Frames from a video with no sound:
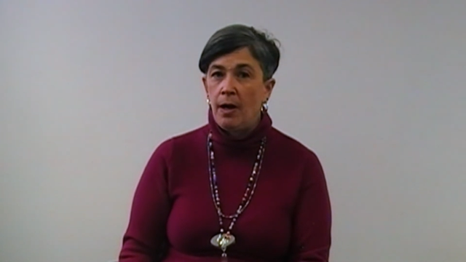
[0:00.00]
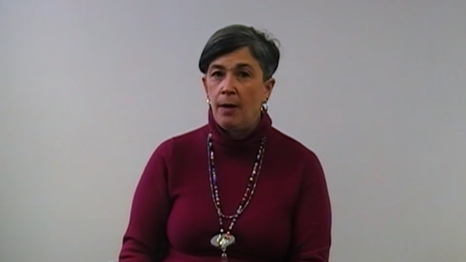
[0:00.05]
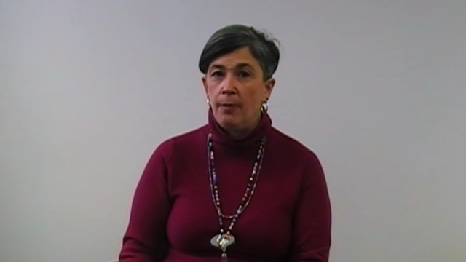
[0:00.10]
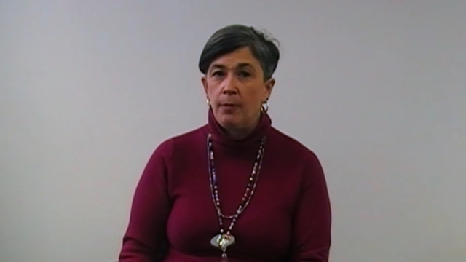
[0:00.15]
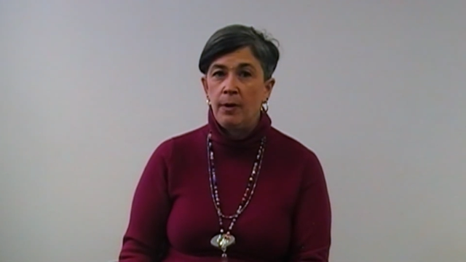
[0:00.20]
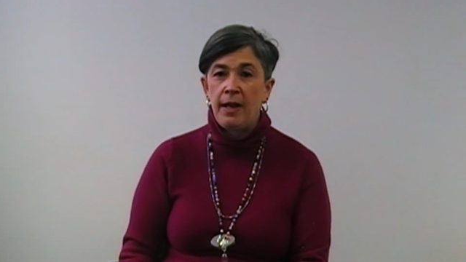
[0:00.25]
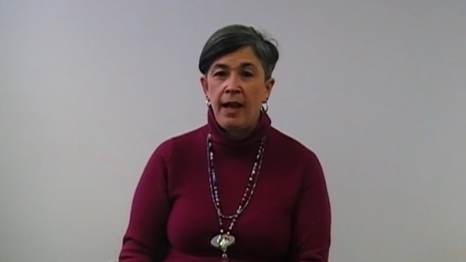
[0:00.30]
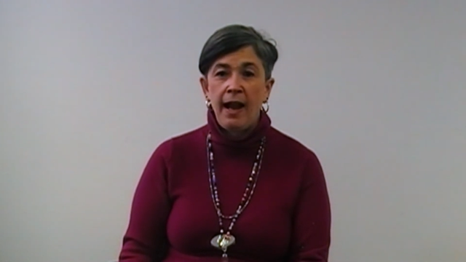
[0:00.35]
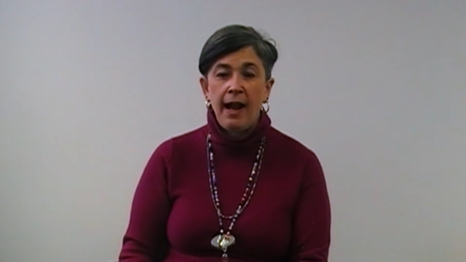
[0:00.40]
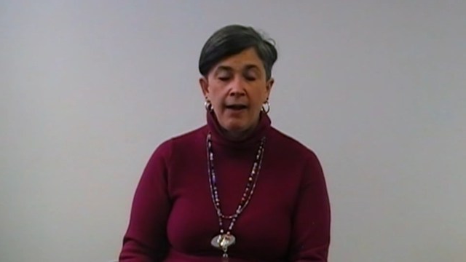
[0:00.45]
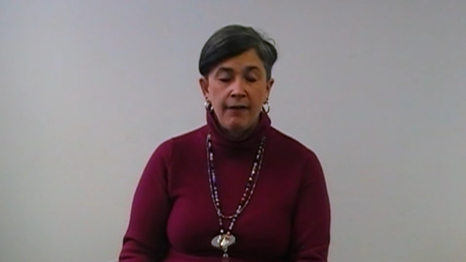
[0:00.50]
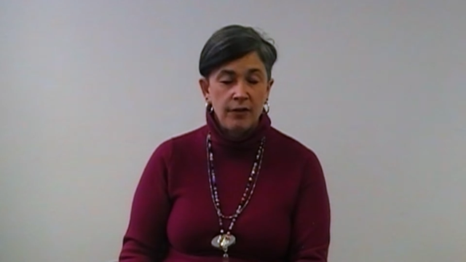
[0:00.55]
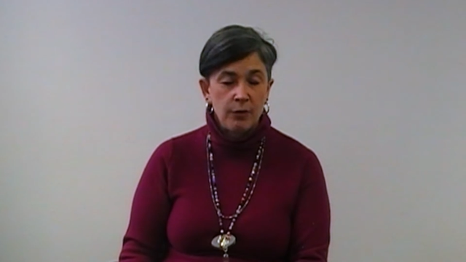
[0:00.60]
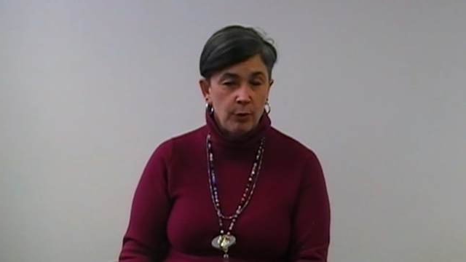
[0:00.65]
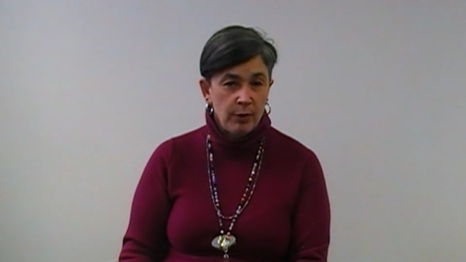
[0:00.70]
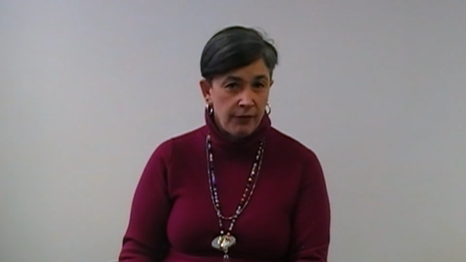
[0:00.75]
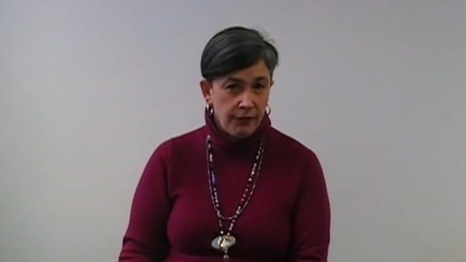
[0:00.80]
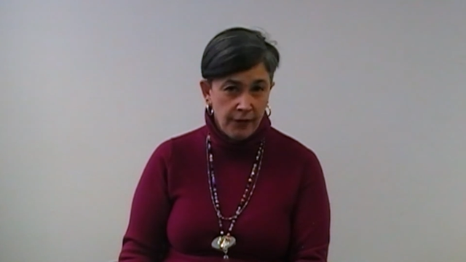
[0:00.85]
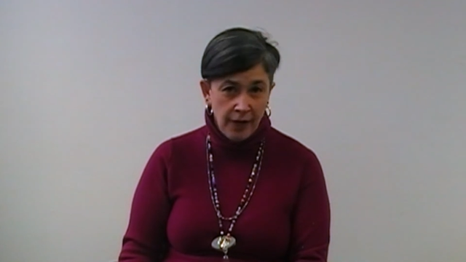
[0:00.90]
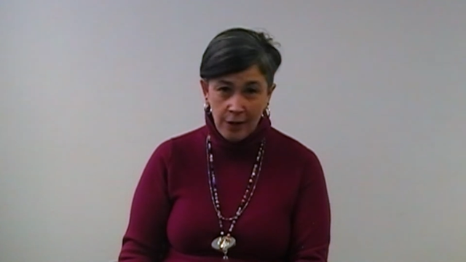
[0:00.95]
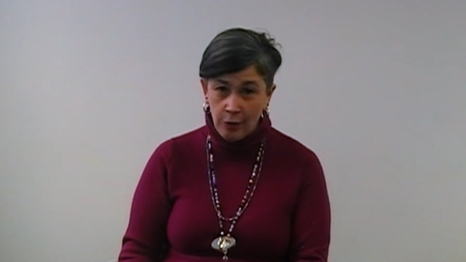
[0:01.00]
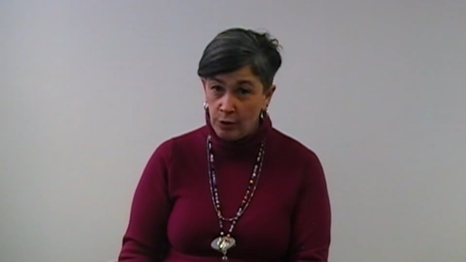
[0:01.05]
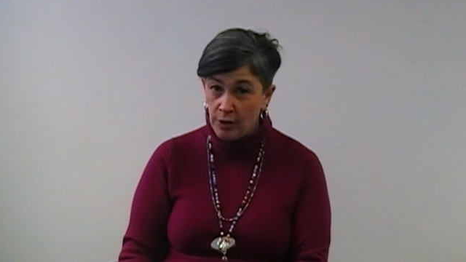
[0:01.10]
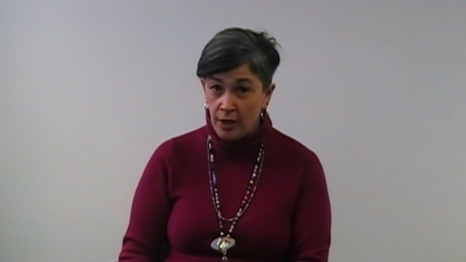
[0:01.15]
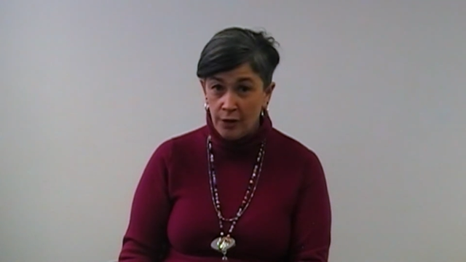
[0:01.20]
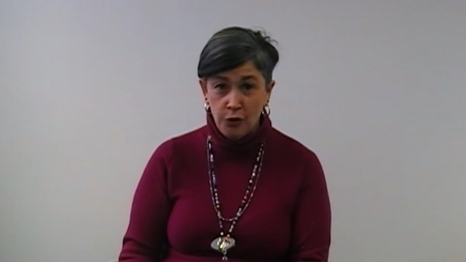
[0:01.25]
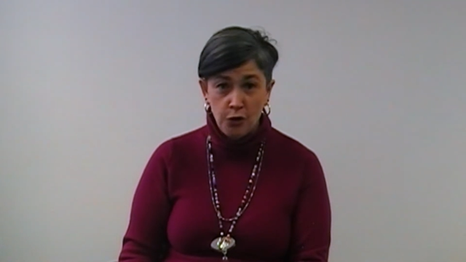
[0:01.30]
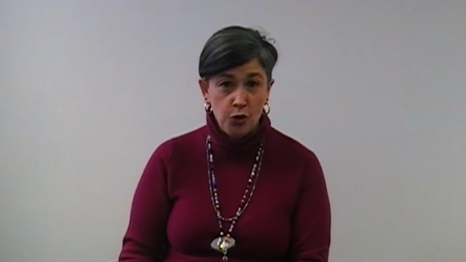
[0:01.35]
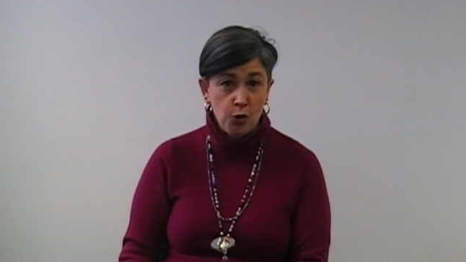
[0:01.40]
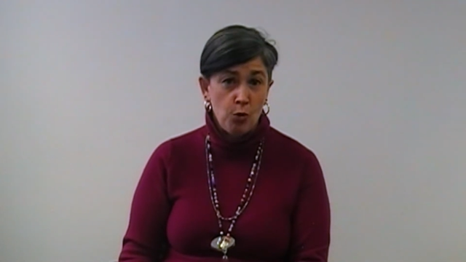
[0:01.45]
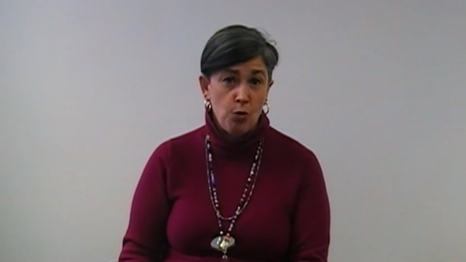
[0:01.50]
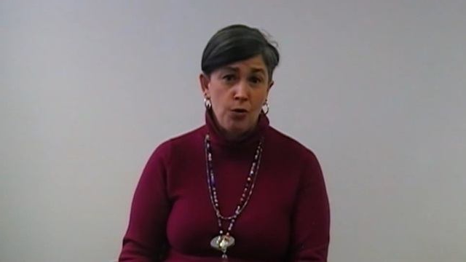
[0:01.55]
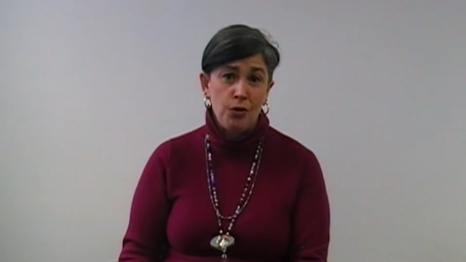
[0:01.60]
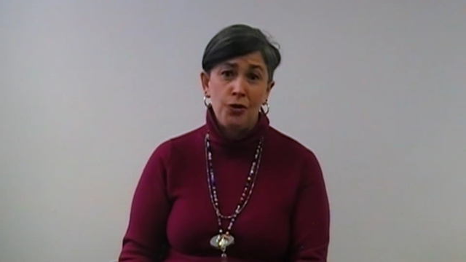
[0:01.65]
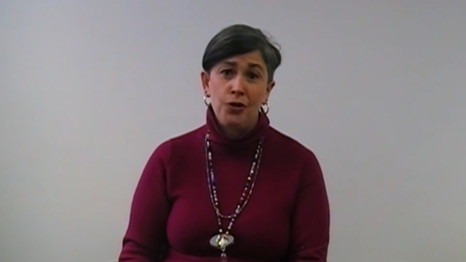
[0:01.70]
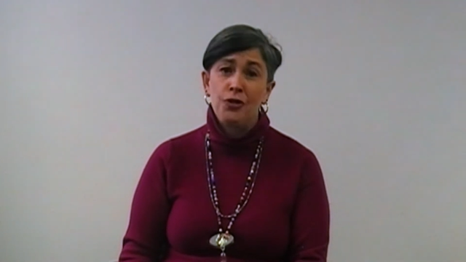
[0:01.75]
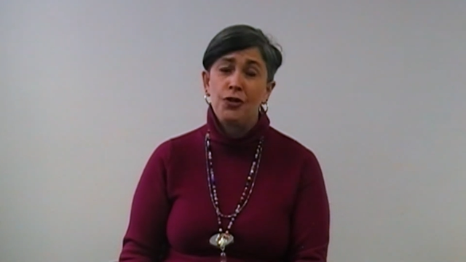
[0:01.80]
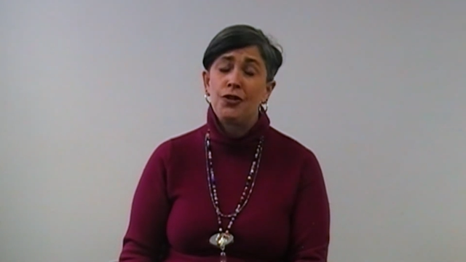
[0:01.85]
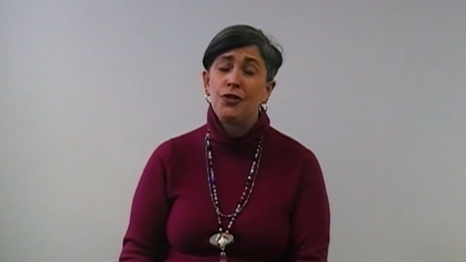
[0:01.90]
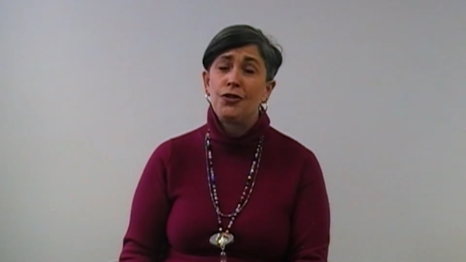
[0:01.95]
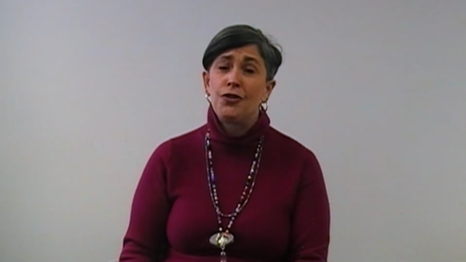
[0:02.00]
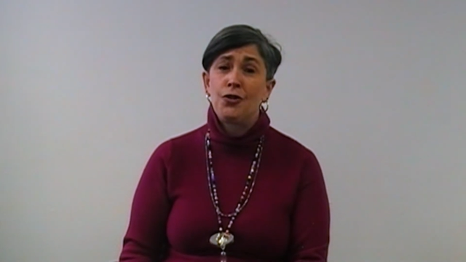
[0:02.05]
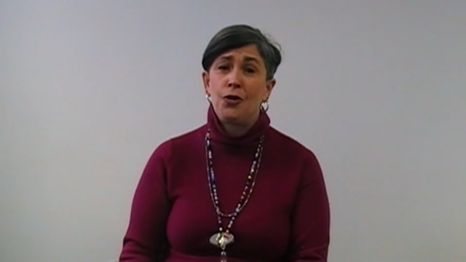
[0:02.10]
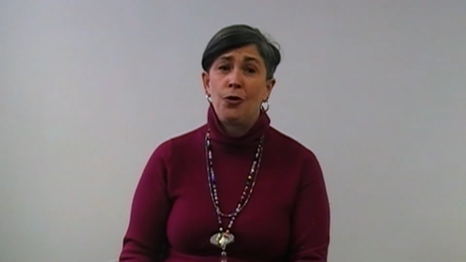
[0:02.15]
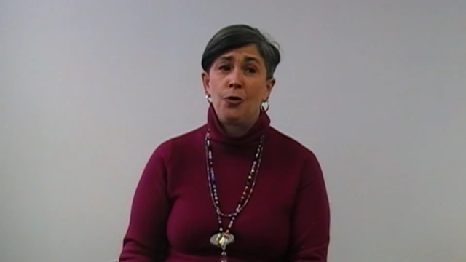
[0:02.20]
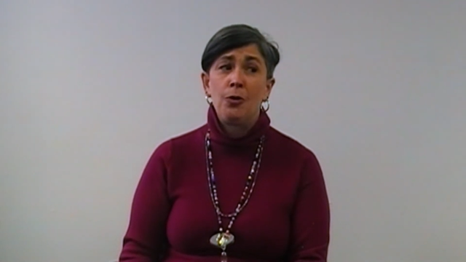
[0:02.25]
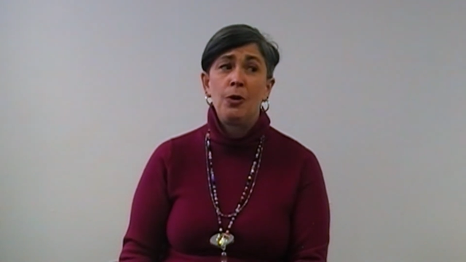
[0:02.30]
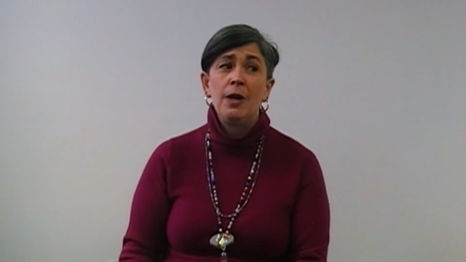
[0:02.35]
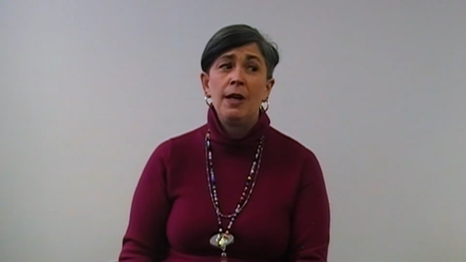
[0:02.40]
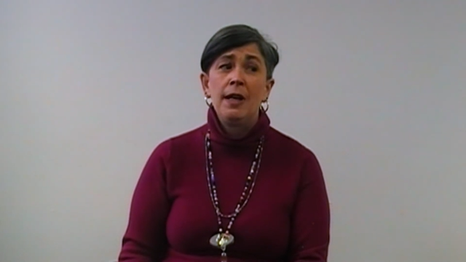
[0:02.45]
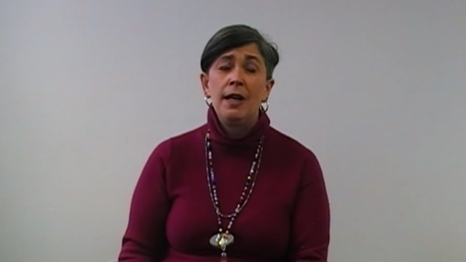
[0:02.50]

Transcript: We follow doctors' orders, so